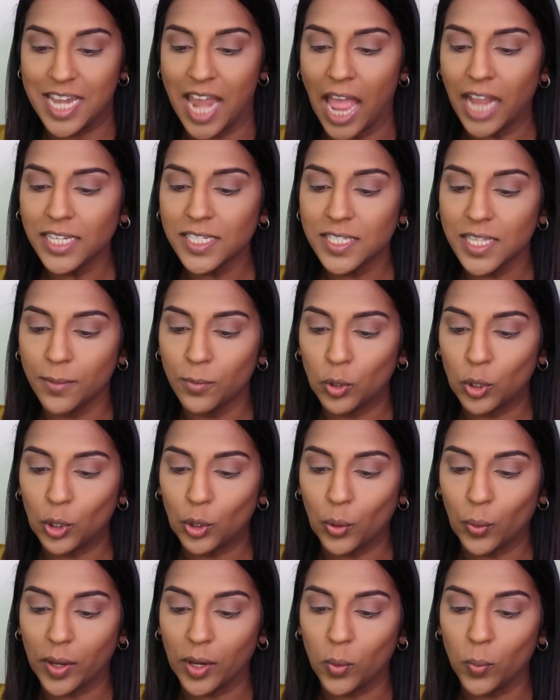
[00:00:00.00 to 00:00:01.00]
Next, I'm going
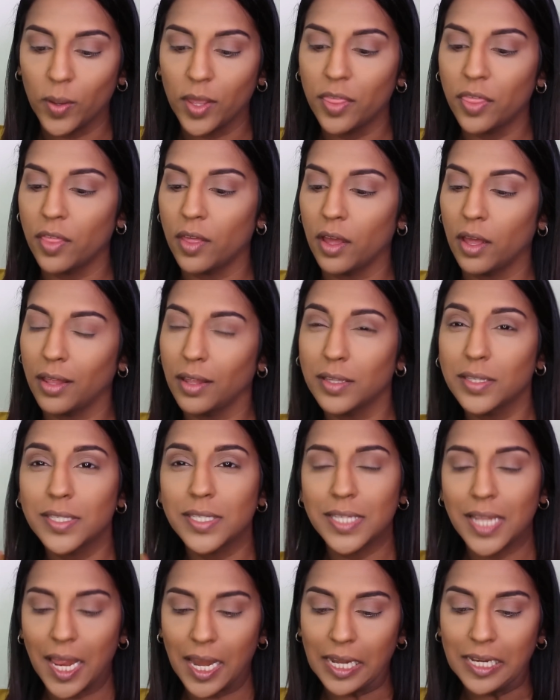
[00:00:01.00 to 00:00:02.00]
to go in with a
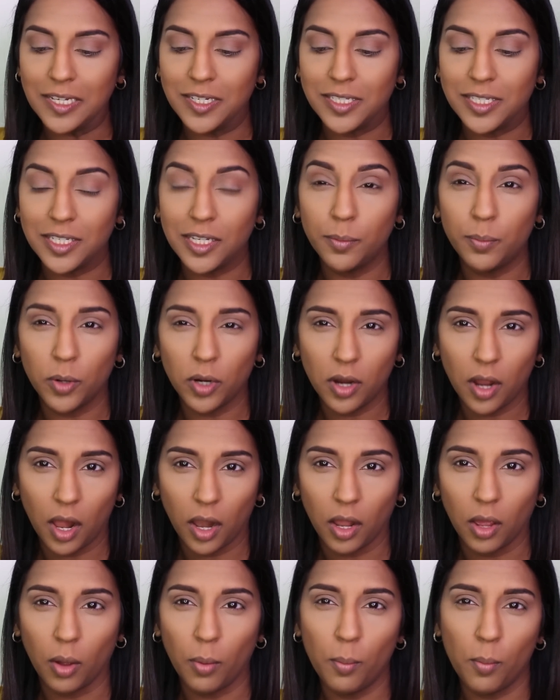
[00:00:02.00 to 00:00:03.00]
slightly deeper
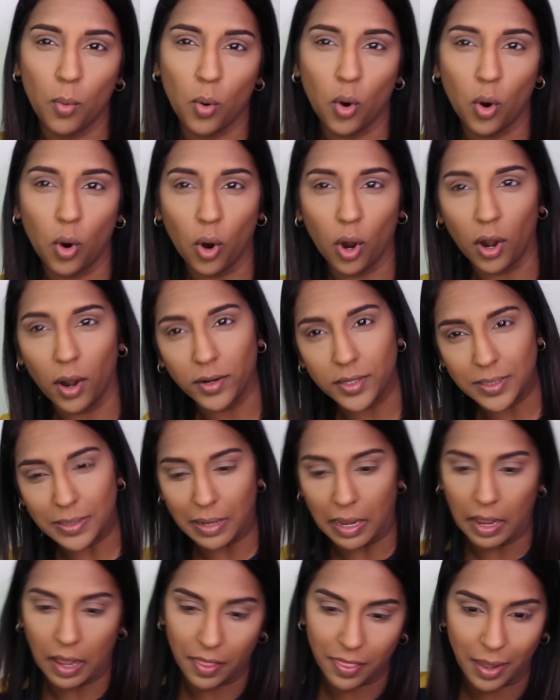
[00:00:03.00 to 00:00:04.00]
color, more
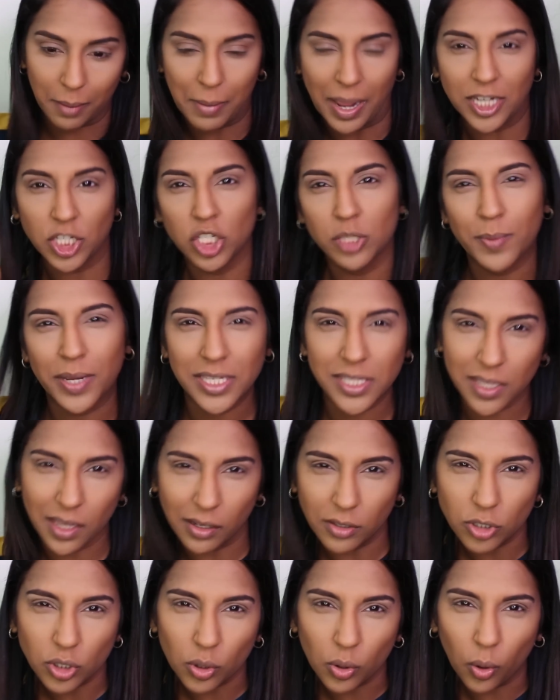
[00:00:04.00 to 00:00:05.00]
that matches my
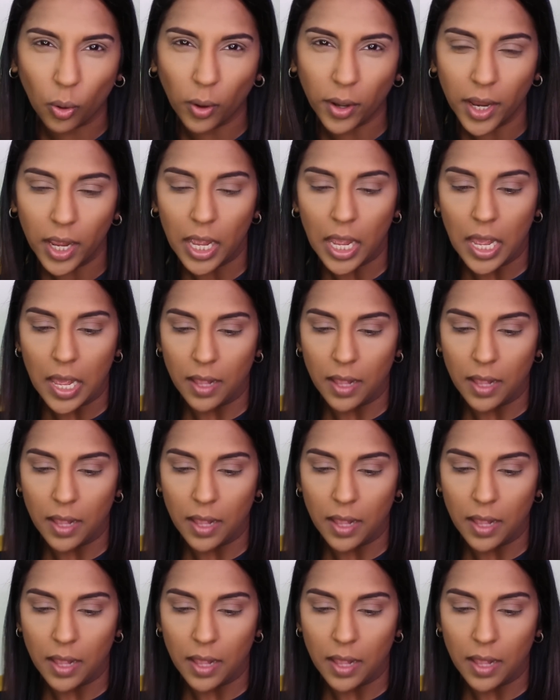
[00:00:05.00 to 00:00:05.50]
skin tone.